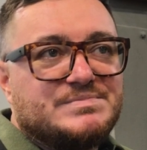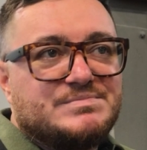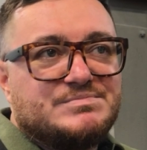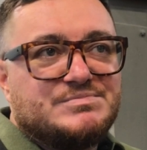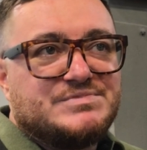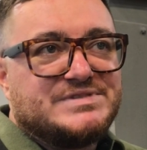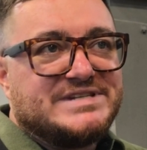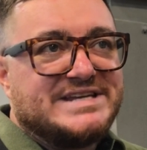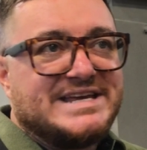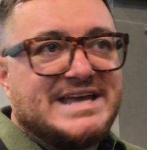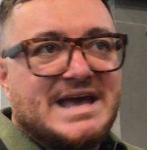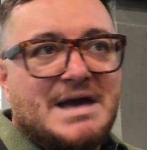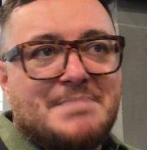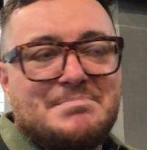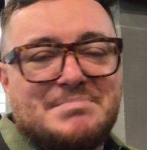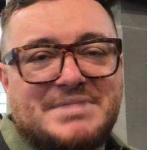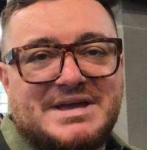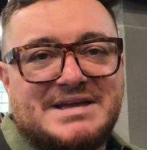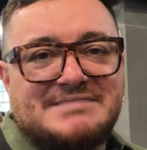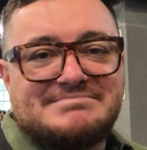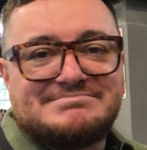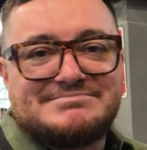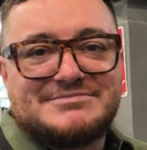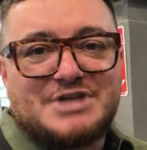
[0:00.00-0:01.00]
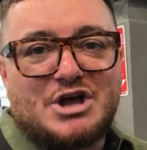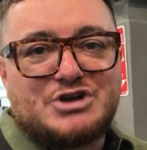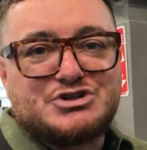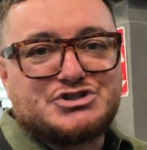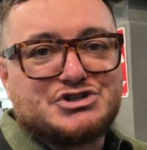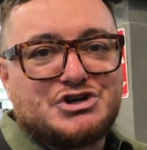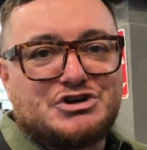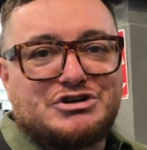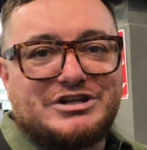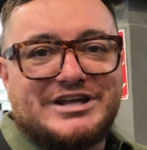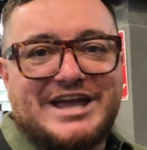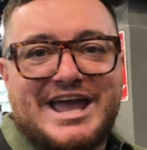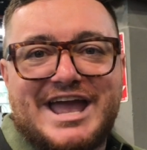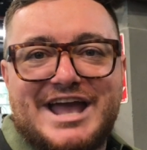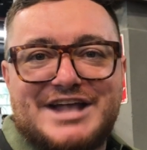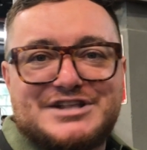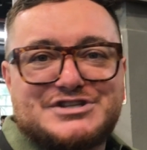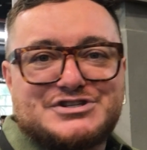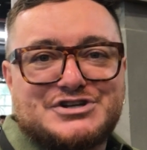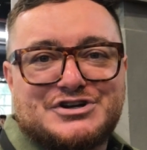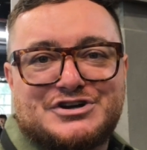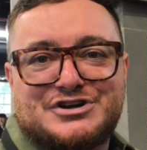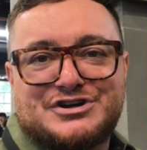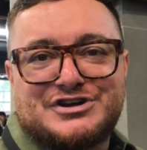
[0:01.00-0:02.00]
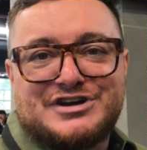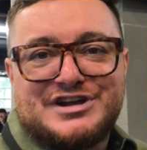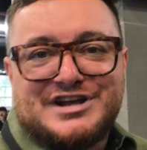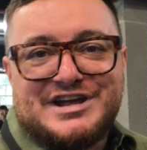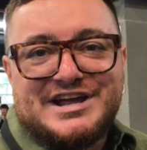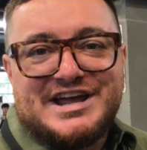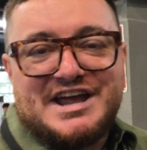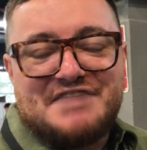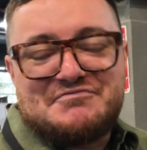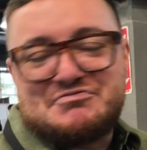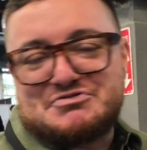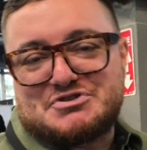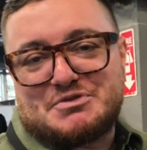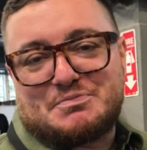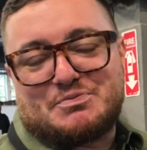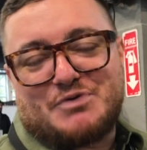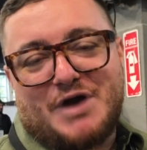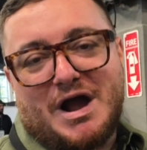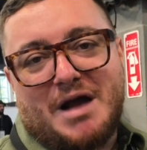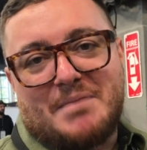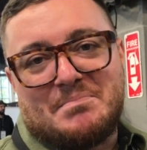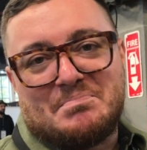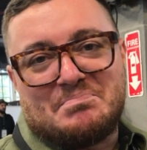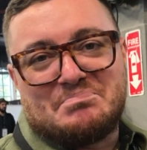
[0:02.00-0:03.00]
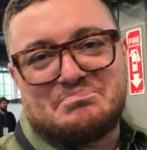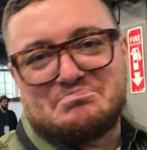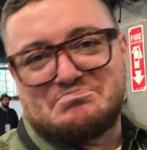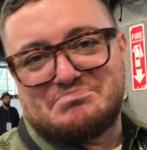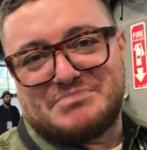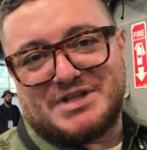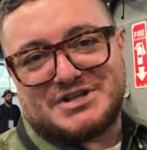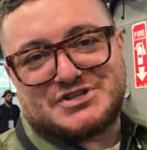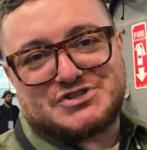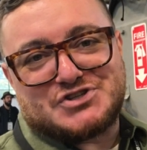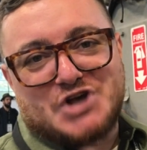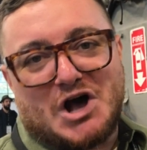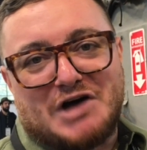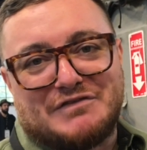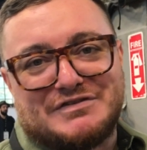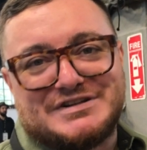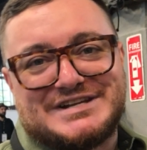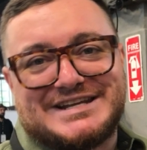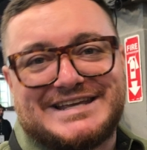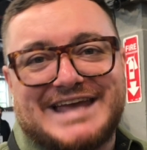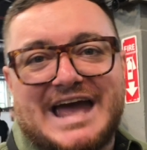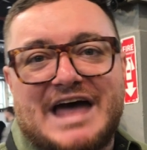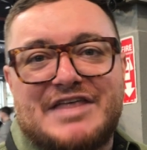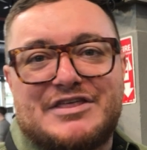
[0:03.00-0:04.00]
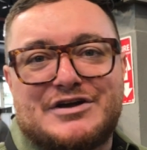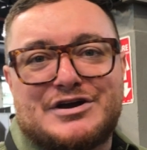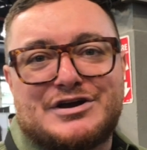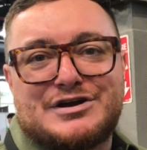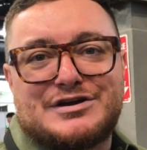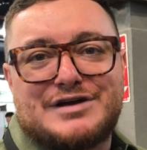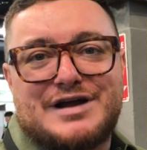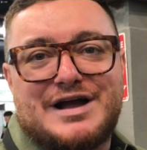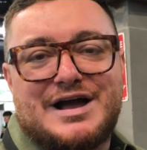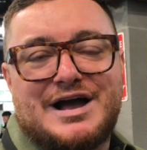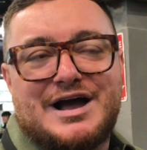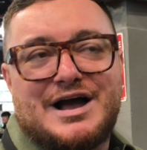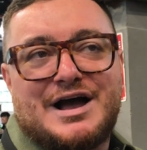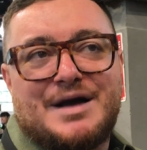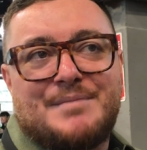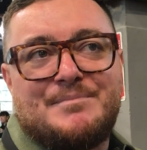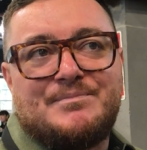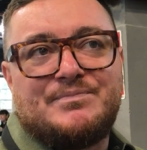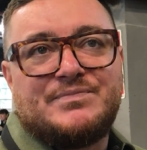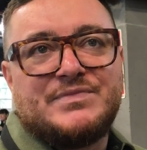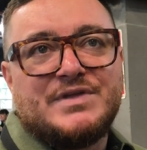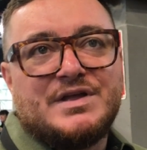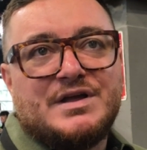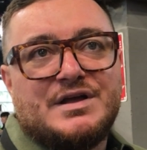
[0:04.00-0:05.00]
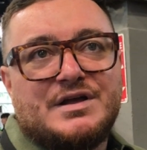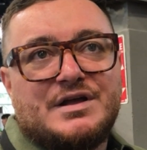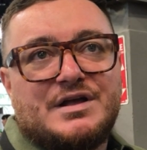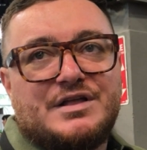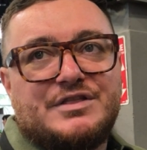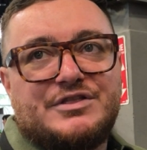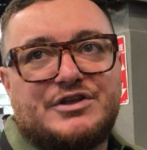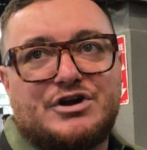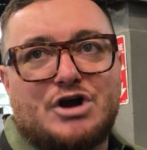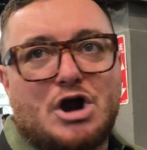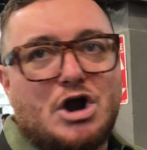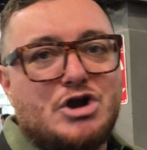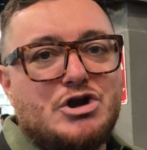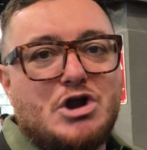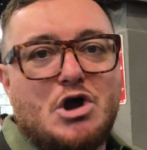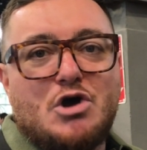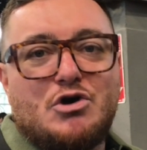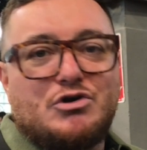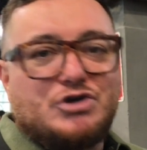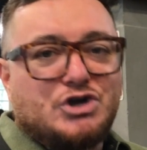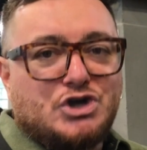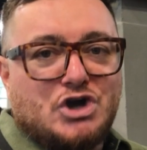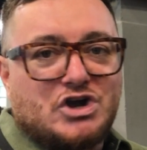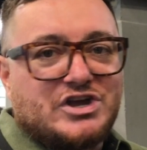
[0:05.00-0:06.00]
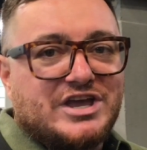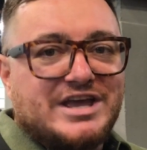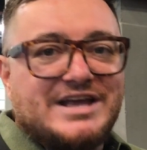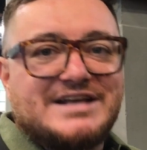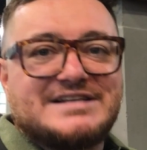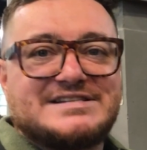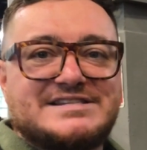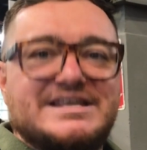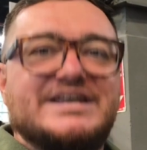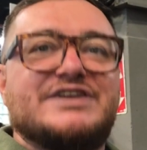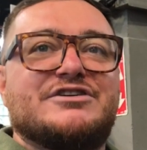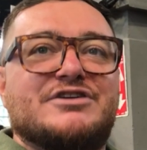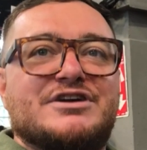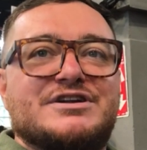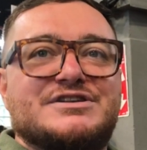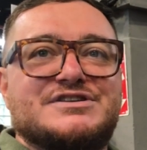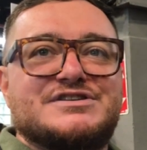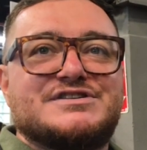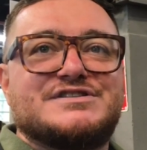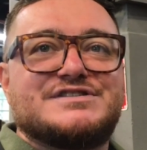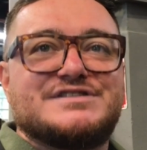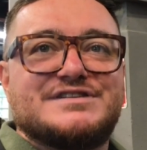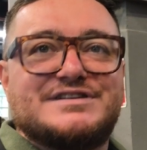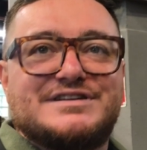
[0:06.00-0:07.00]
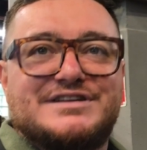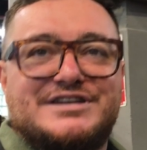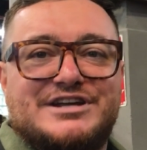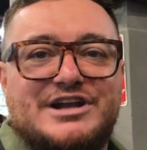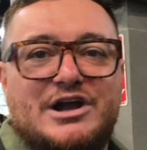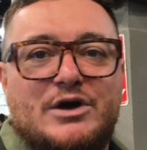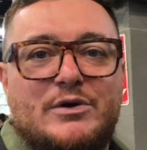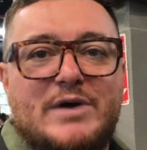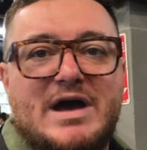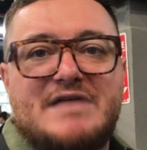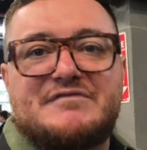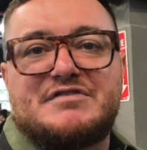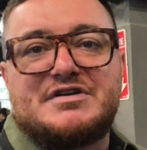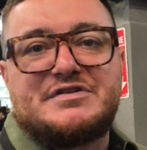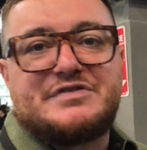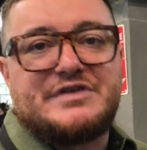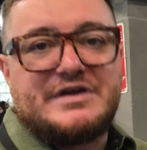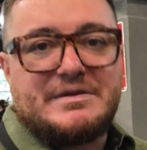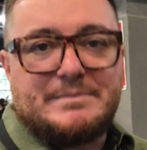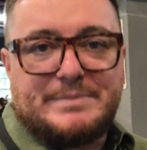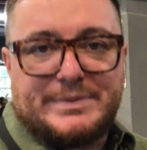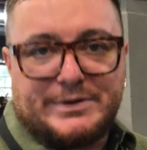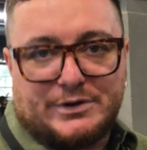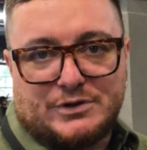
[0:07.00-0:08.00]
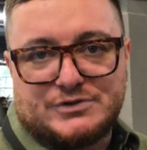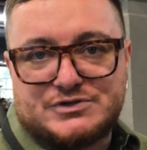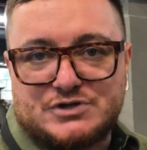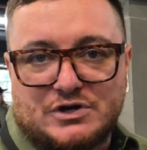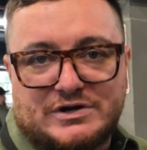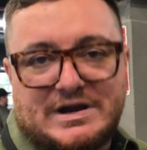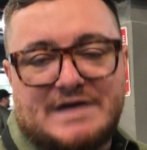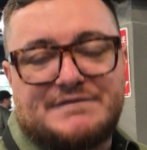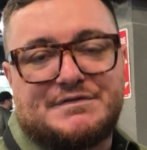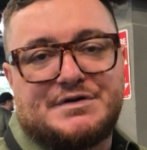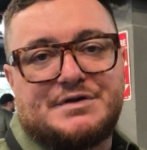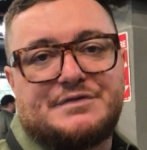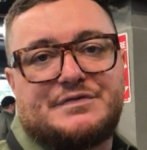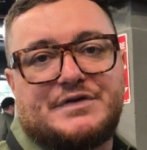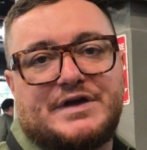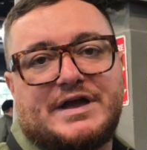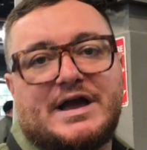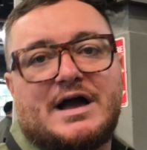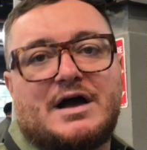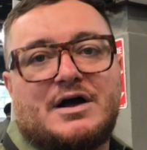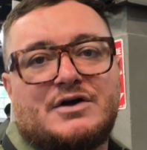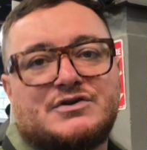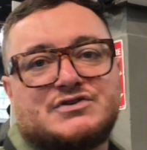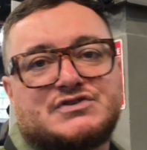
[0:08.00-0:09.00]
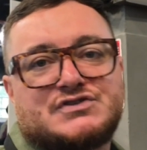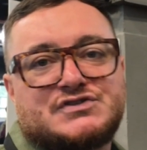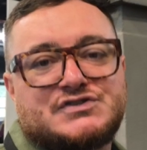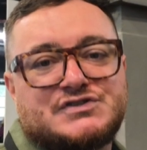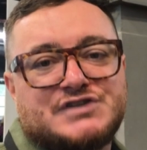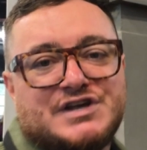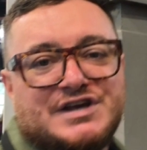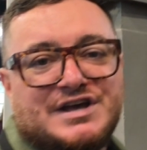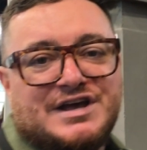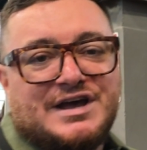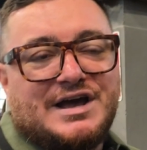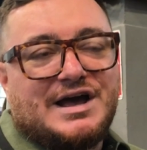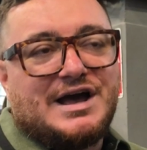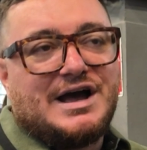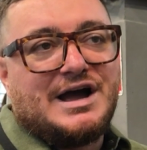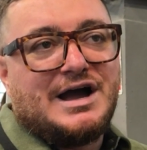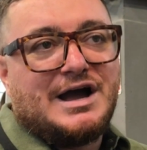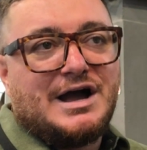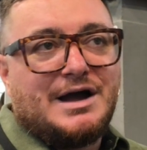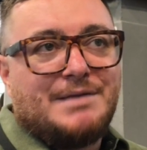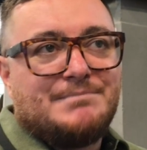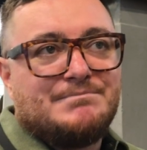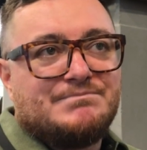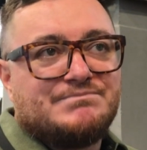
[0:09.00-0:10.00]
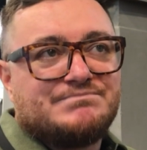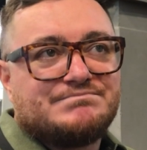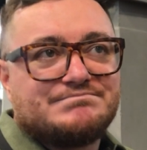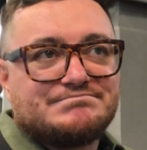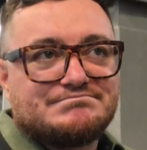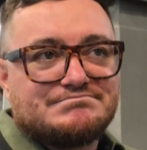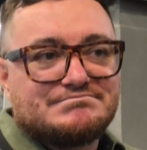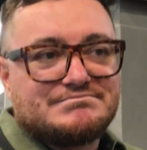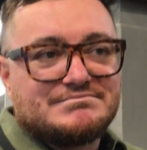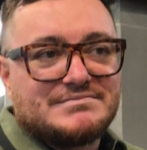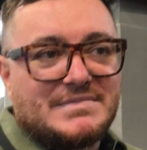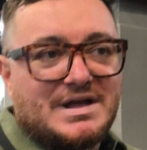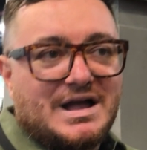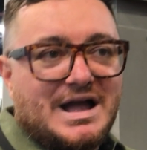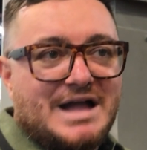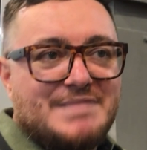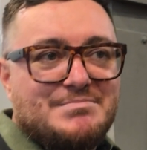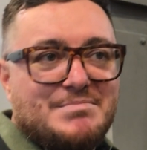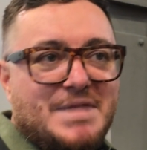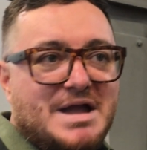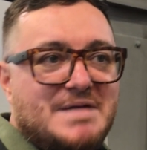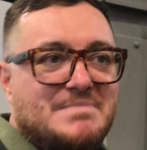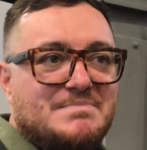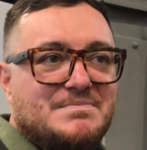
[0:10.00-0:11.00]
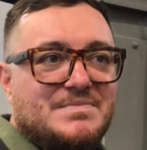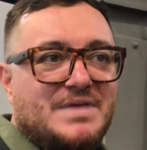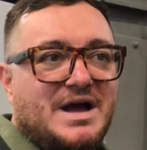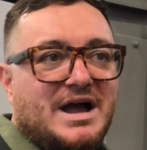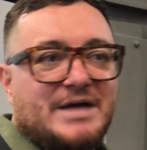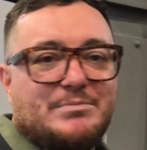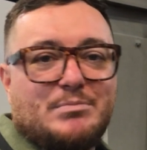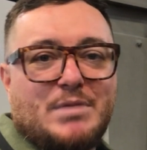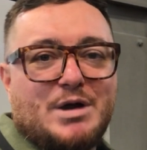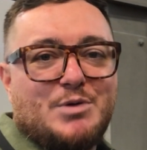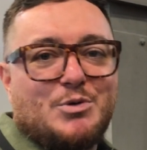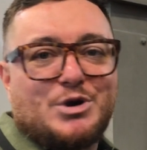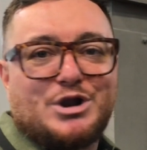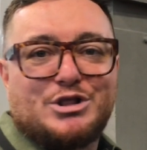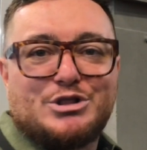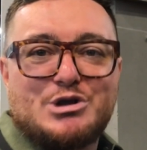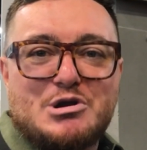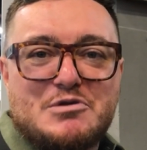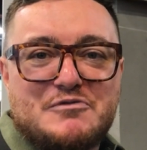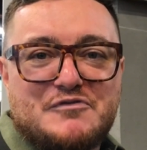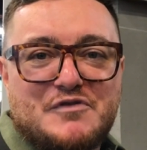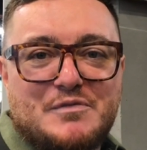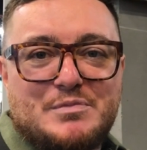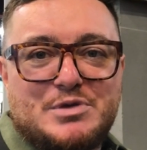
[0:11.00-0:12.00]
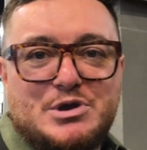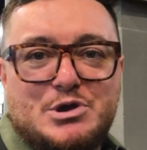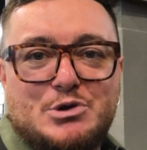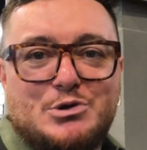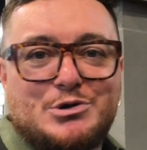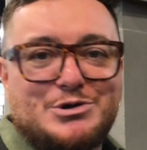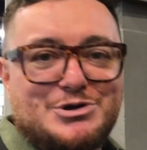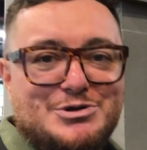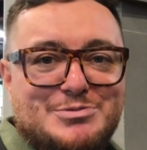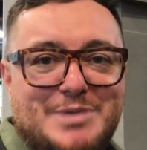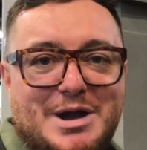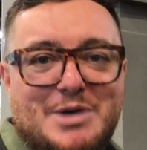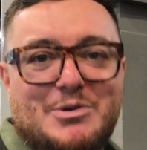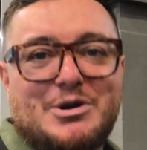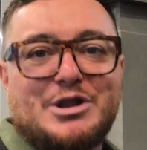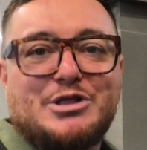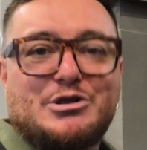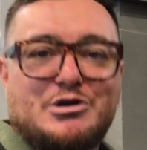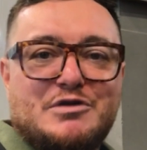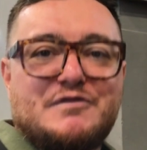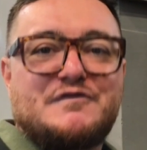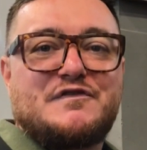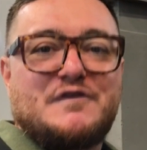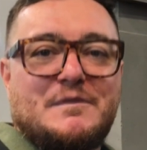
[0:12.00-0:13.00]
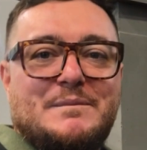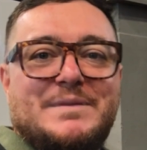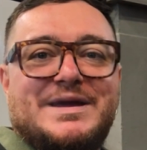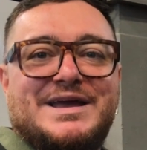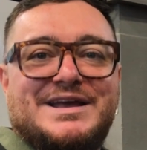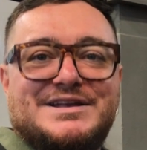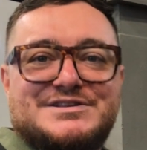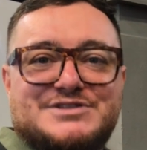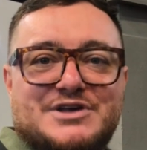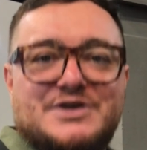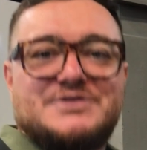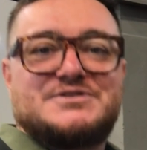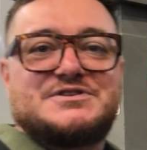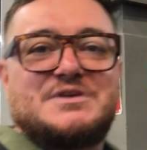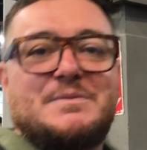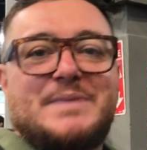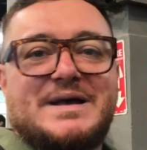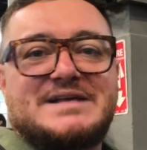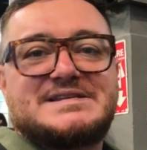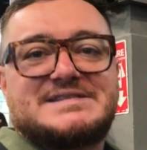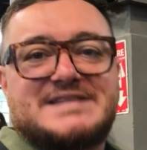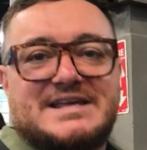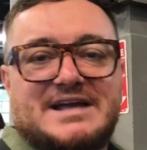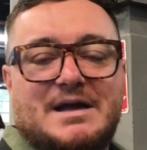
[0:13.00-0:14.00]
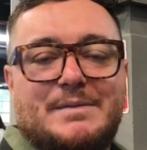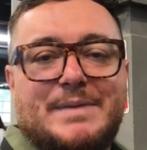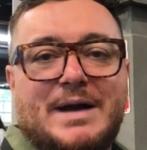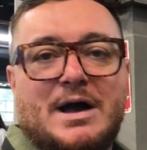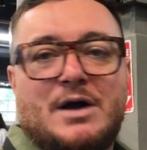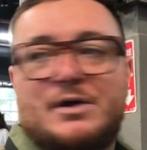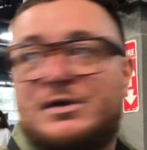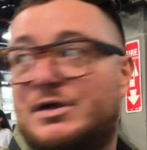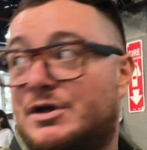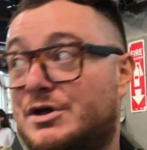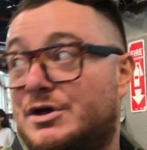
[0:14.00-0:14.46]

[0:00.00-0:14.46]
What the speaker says: DM me. I'll surely answer. If there's a problem, let's solve it together. There are no cooking secrets. Everything builds on everything else. I might want to learn from you, or you might want to learn from me. So that's the best thing about